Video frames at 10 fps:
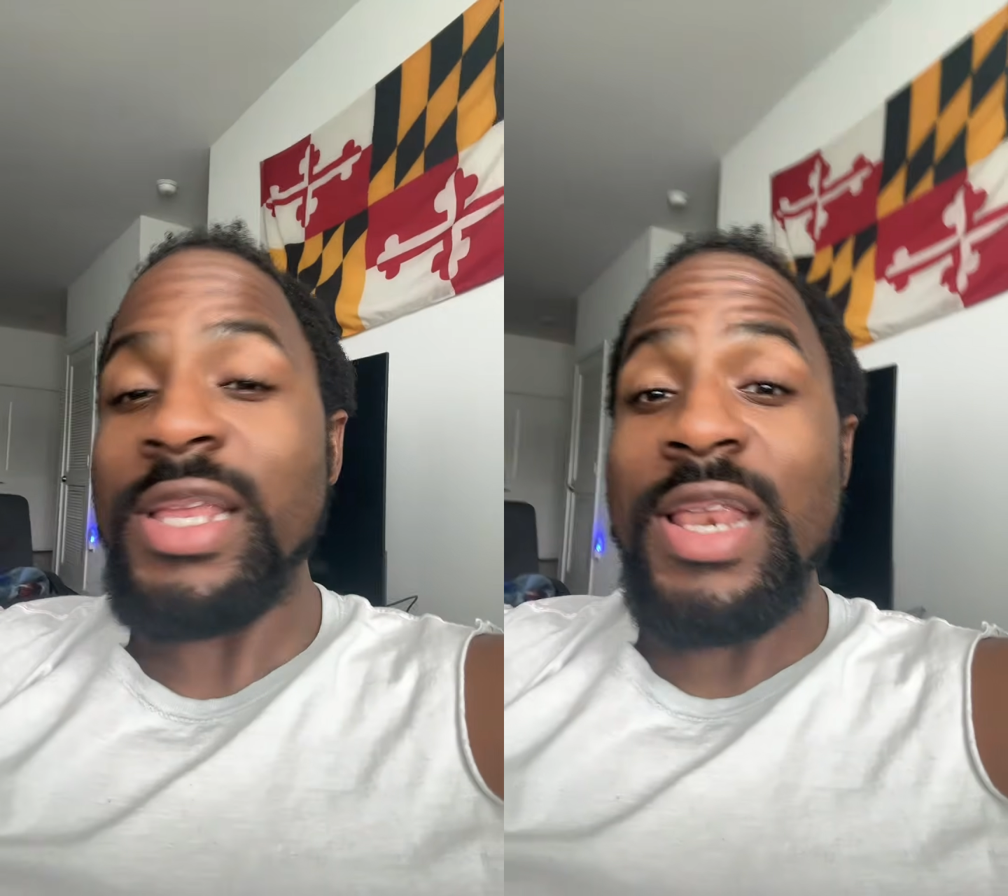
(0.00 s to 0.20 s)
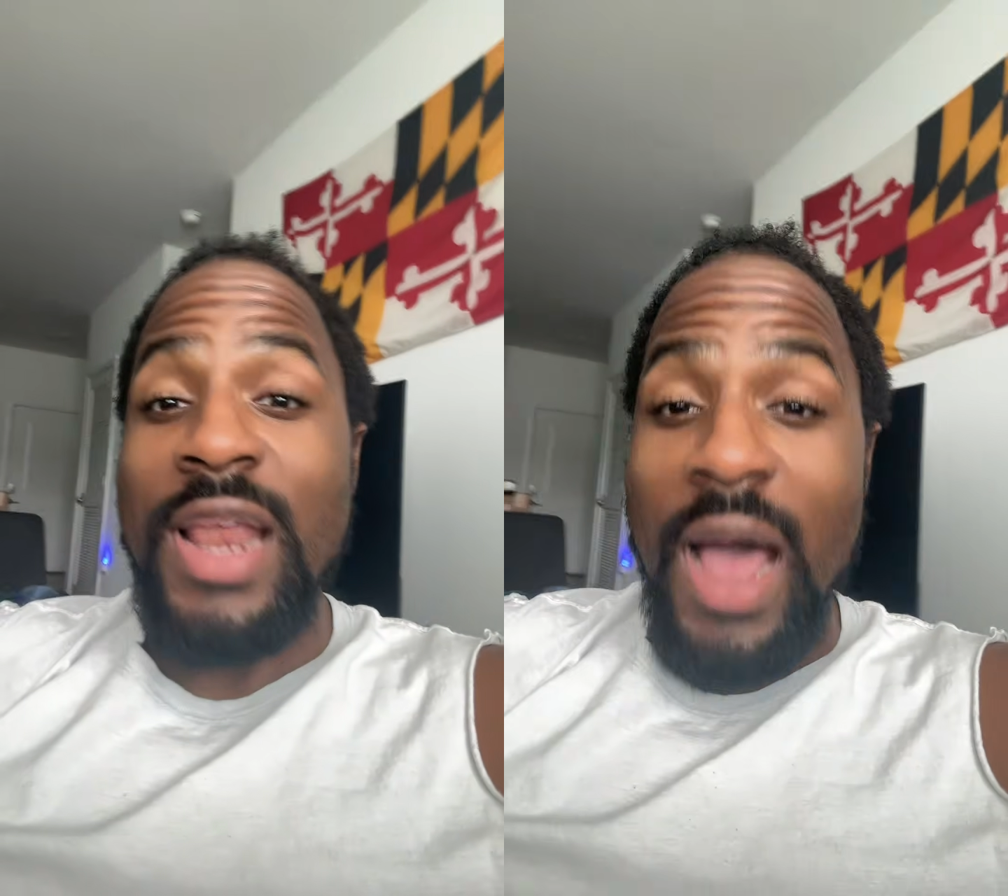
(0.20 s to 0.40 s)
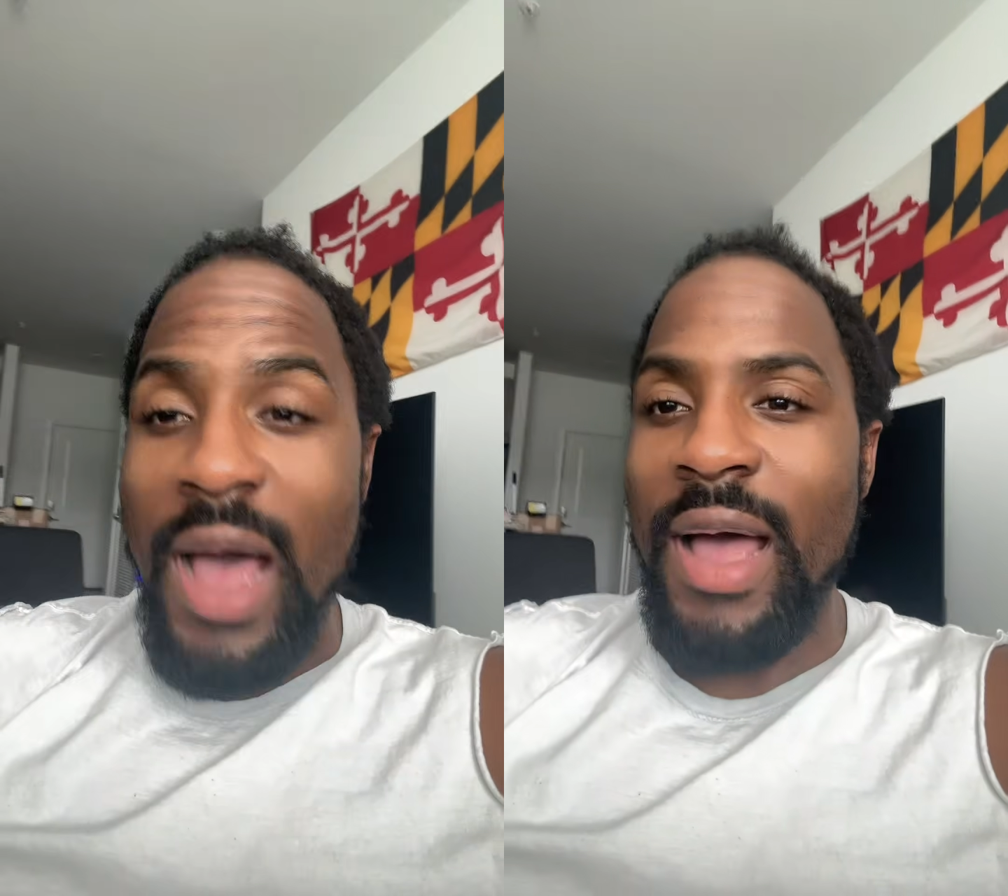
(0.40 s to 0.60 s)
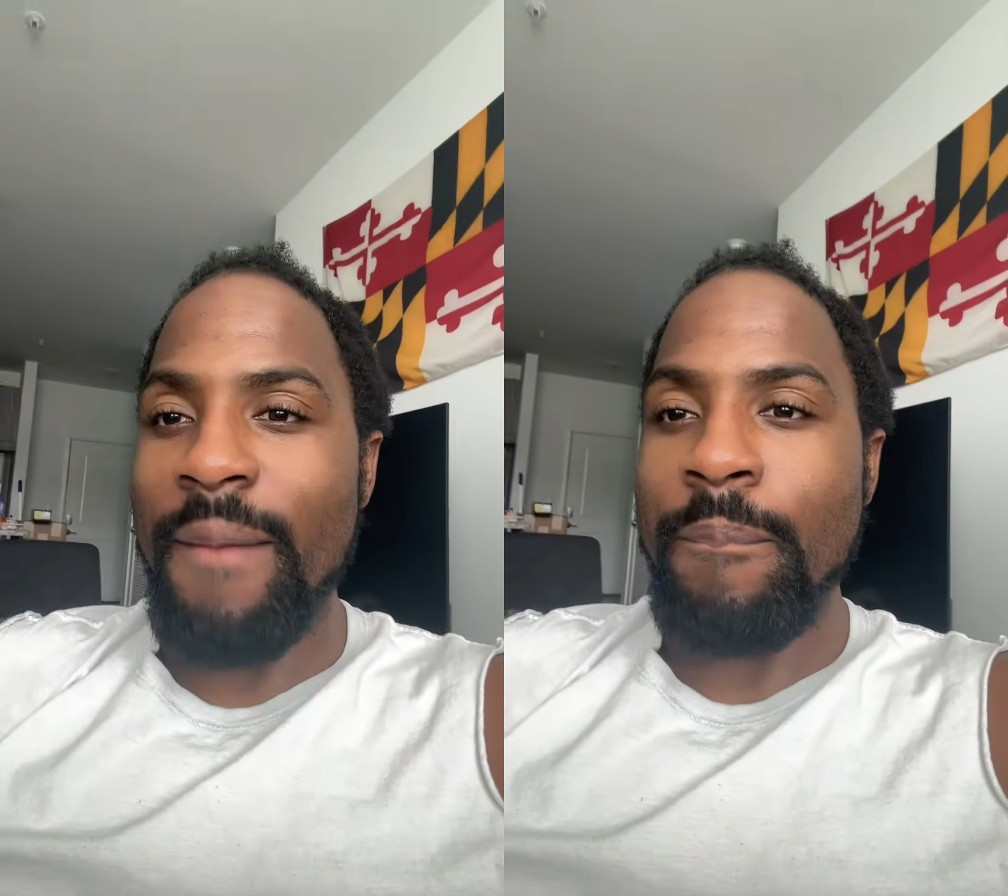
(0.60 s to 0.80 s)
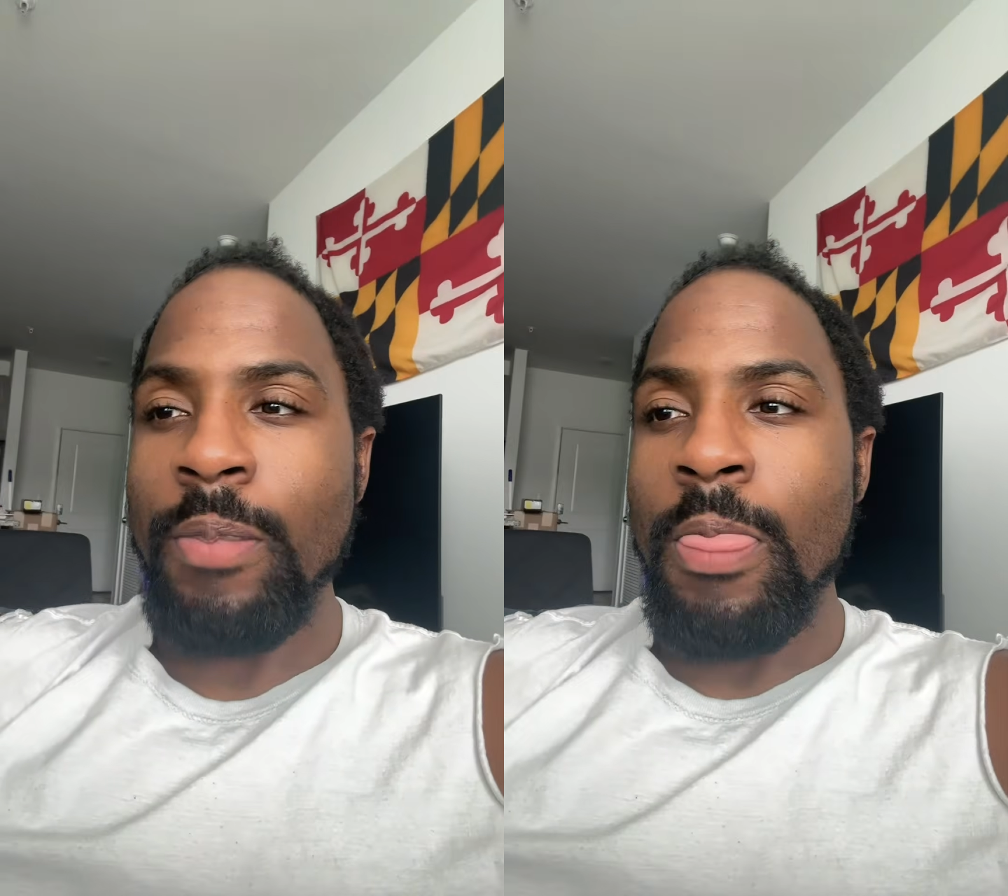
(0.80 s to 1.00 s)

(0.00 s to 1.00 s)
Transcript: not.